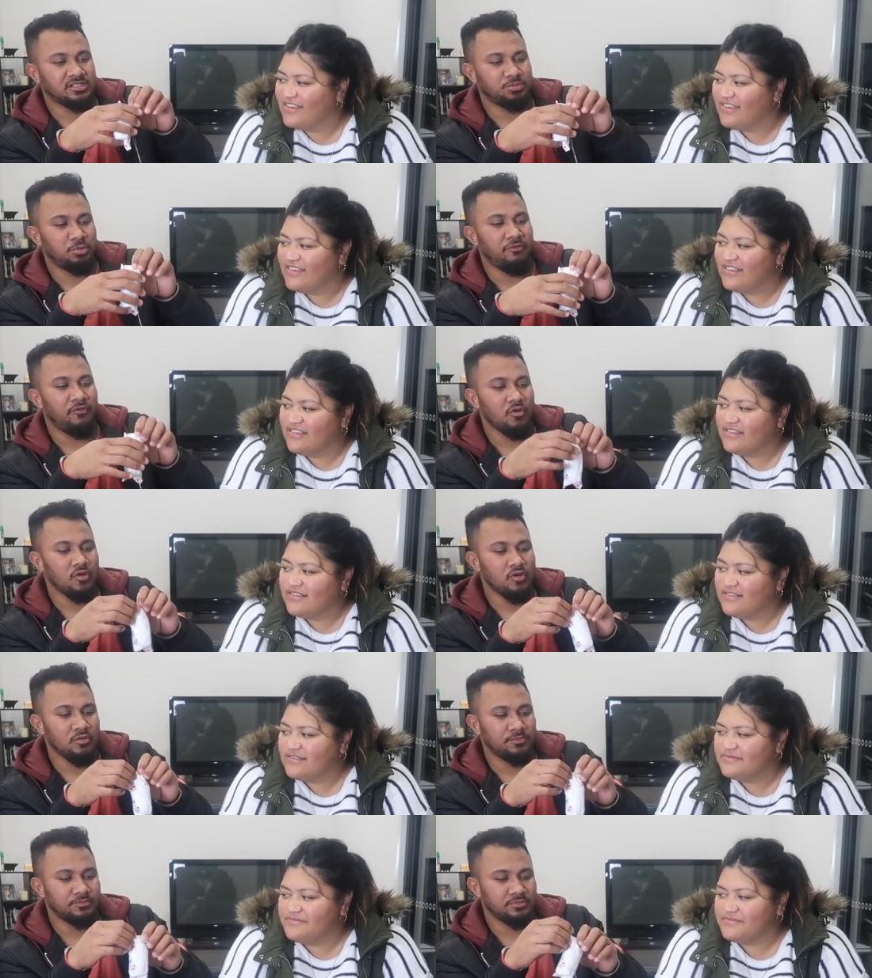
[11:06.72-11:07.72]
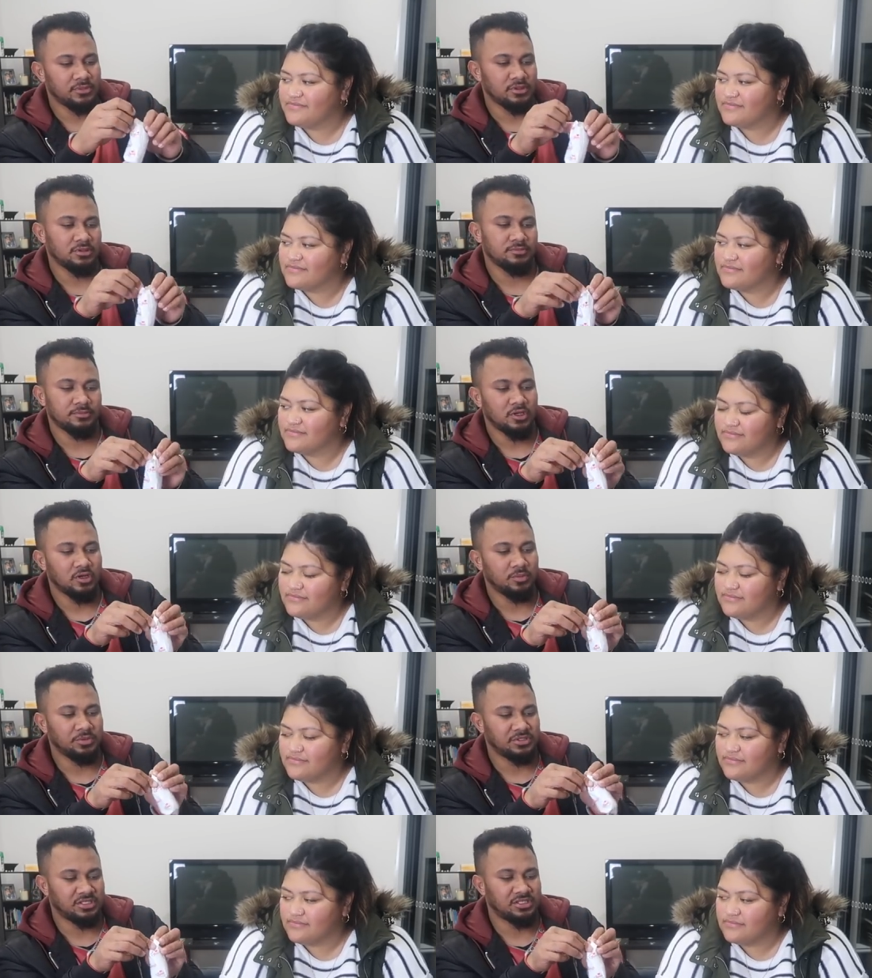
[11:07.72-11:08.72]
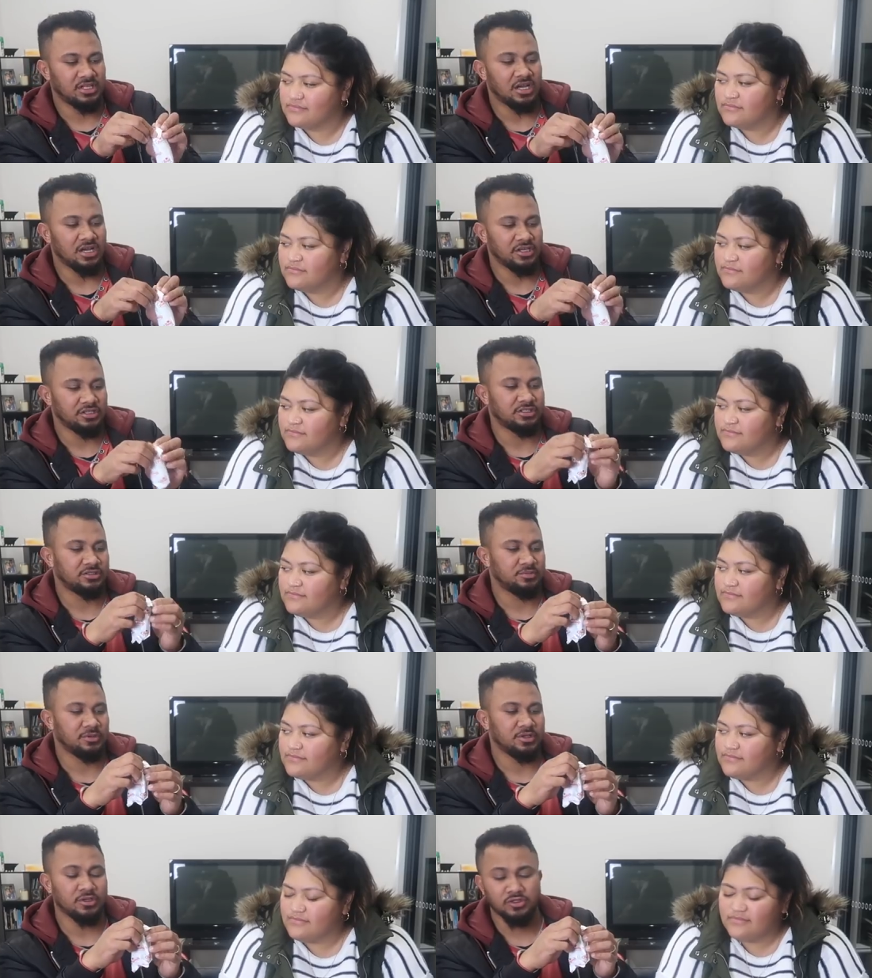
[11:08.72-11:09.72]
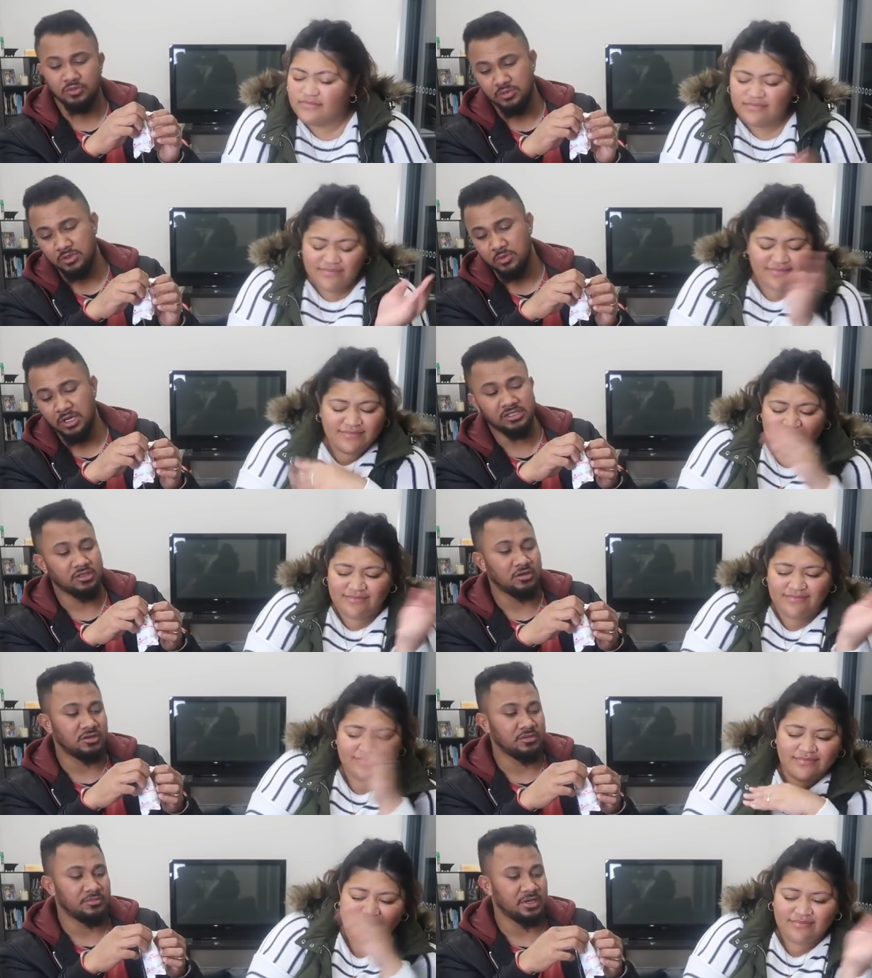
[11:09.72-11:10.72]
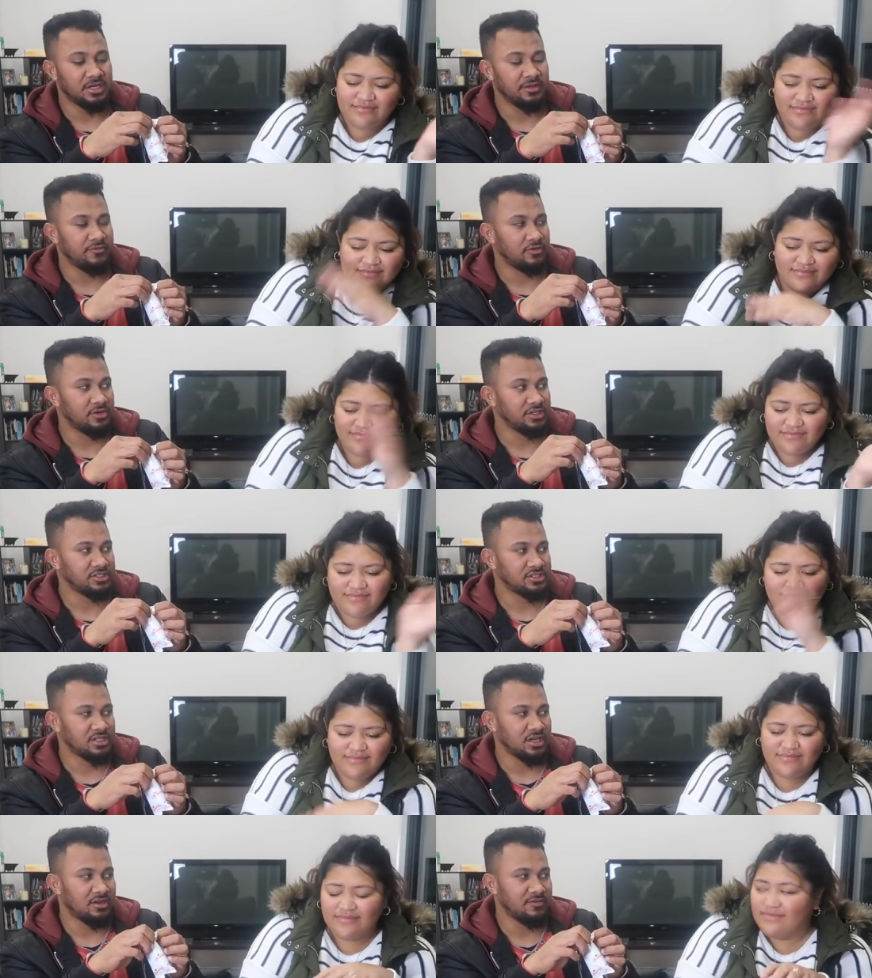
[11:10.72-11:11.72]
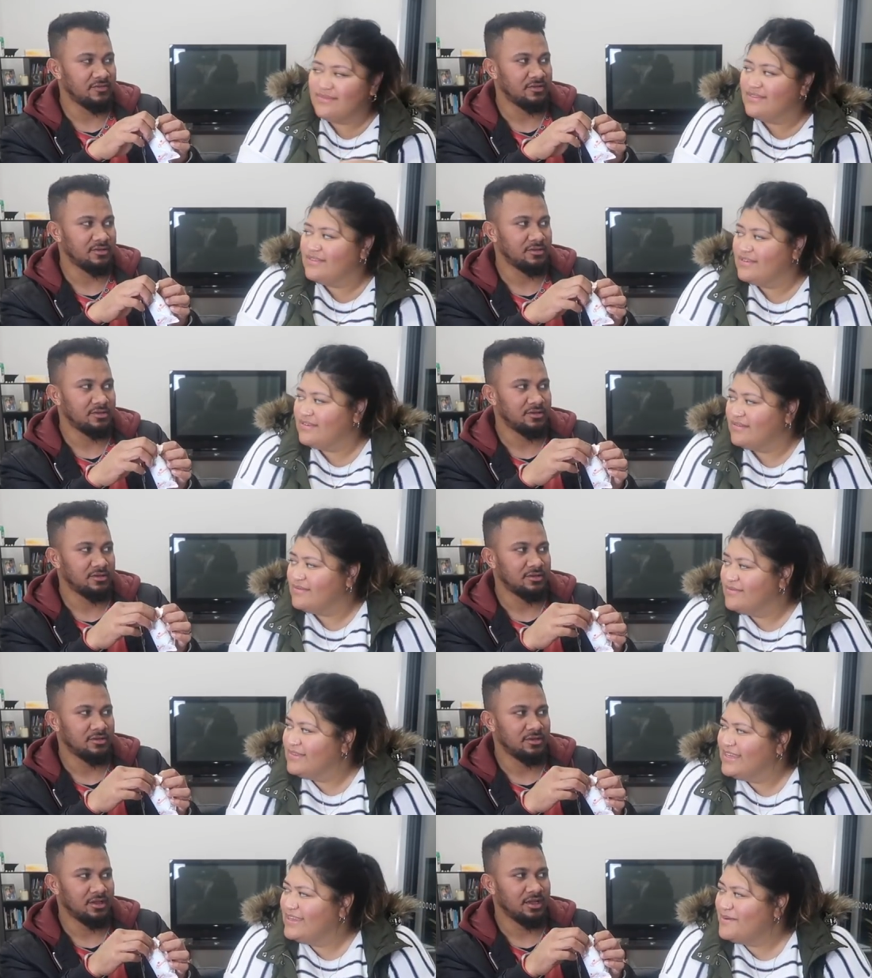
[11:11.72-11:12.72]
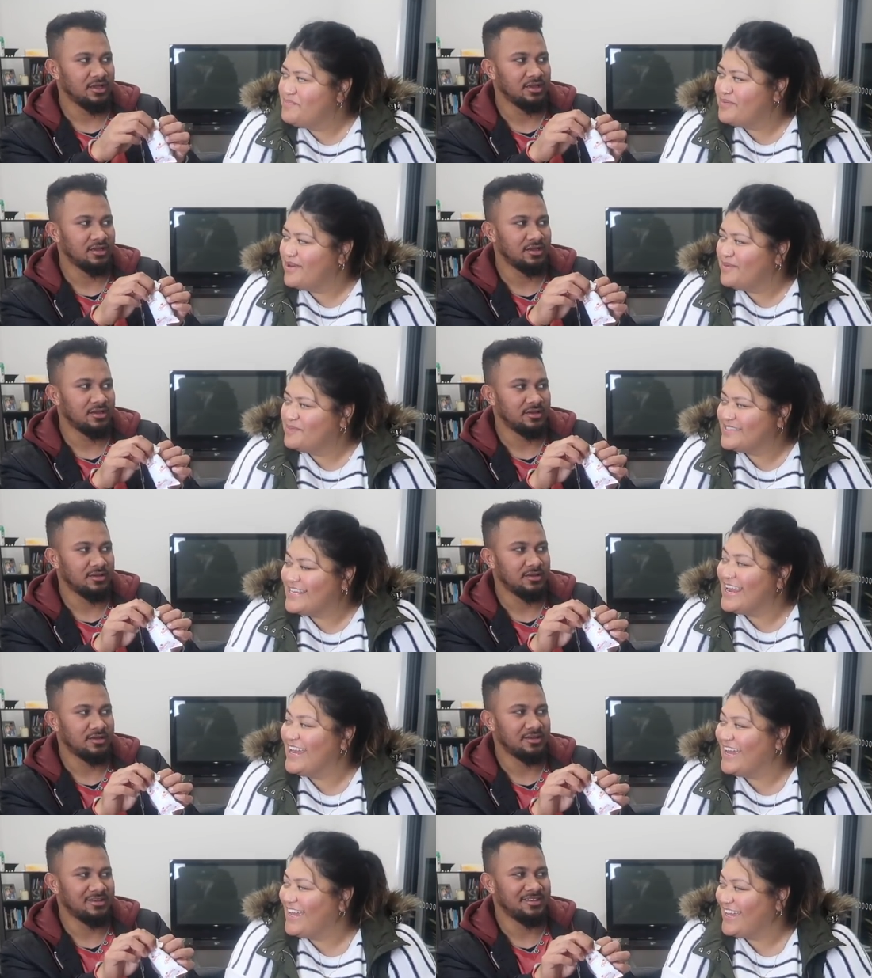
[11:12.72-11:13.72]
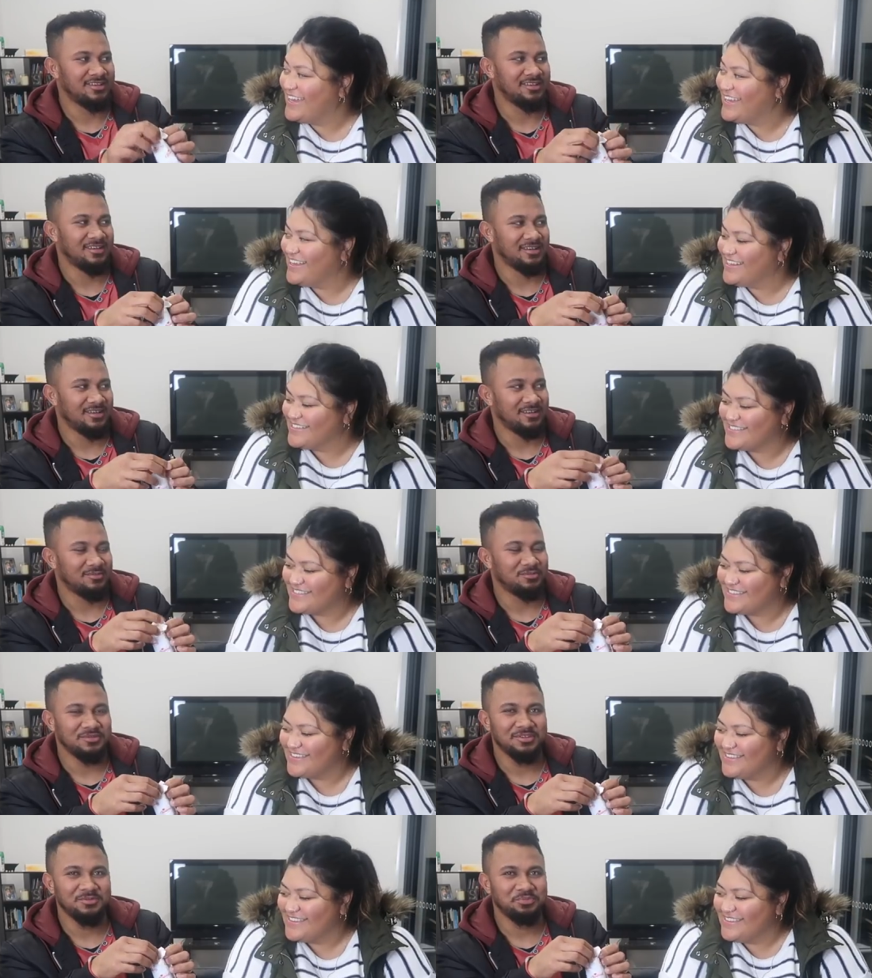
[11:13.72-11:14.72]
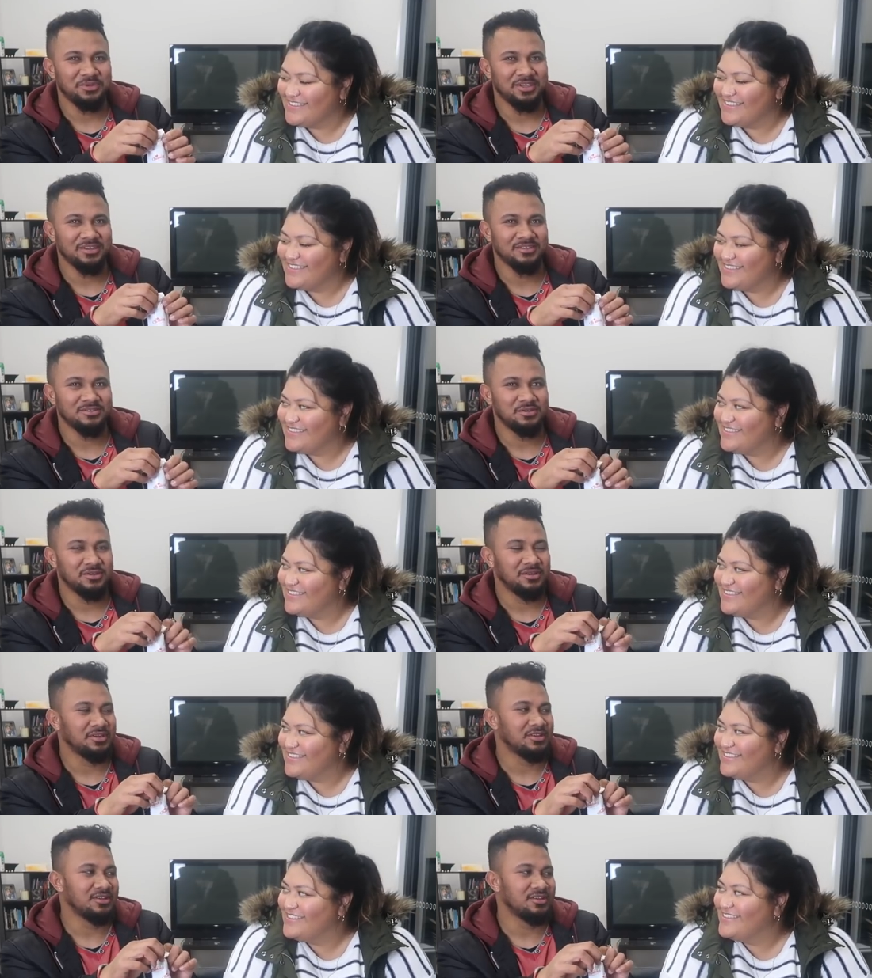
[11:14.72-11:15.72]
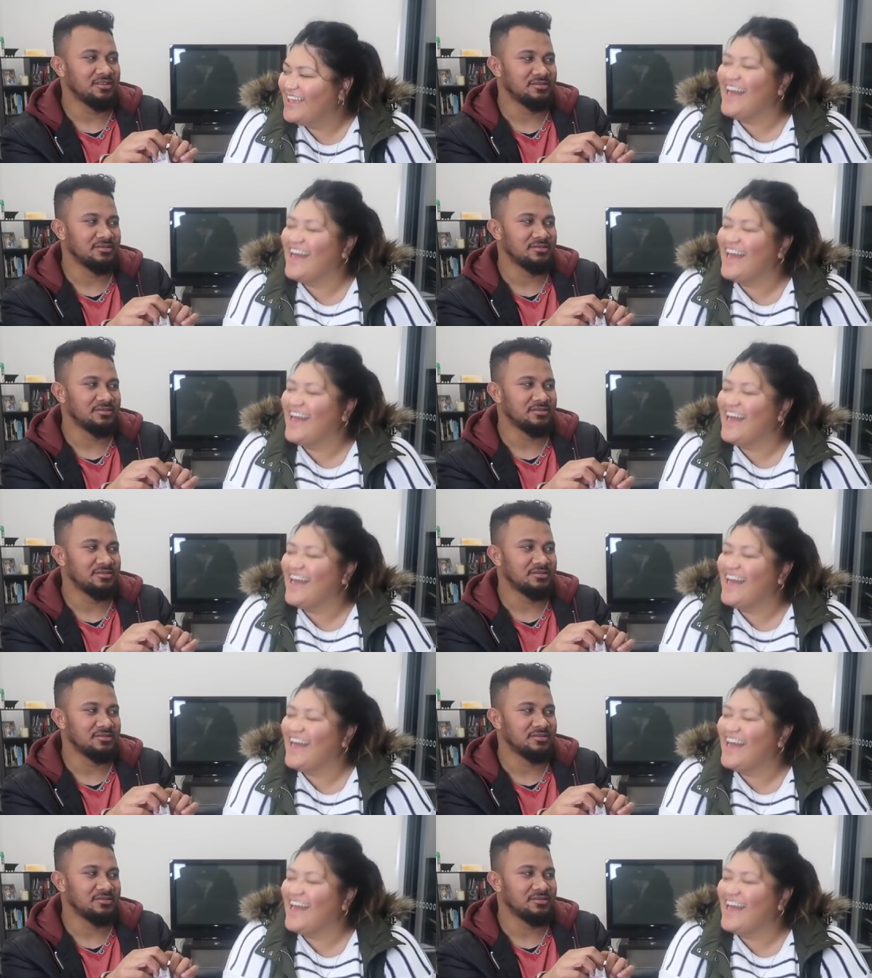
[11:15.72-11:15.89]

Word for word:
Speaker 1: this before. Hope it's nice because we waste all the money for this stuff.
Speaker 2: Your burp stinks.
Speaker 1: What do you
Speaker 2: mean?